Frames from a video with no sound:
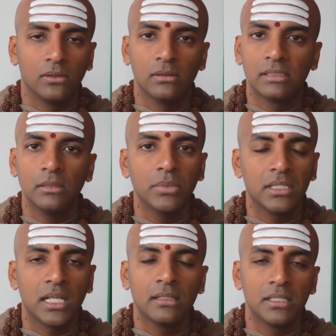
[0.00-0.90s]
or some
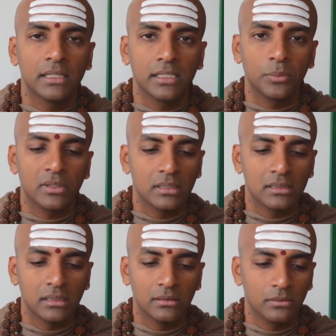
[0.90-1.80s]
big challenging
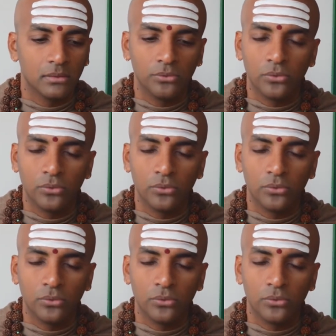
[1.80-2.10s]
experience, and